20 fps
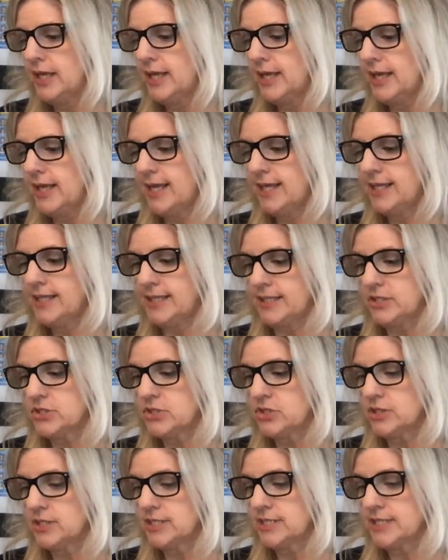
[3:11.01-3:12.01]
Annie
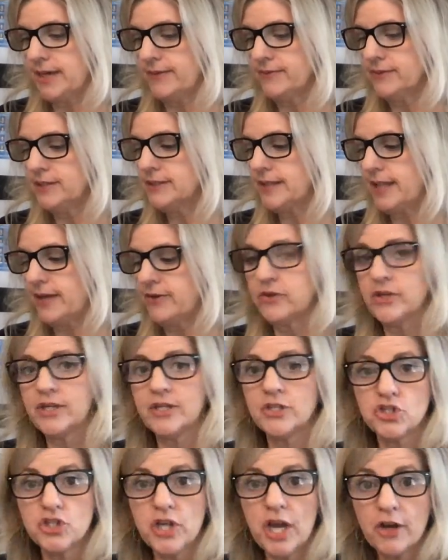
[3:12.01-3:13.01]
started down the ladder,
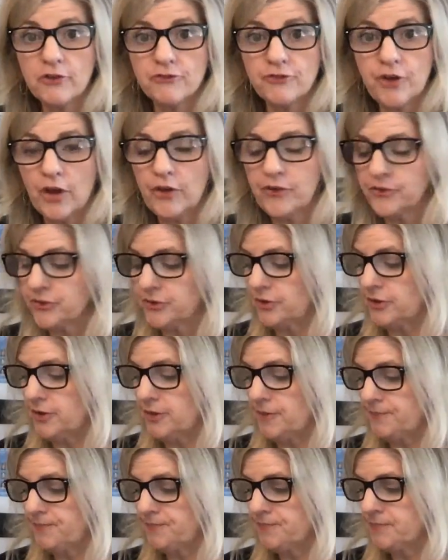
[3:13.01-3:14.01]
and Jack followed her.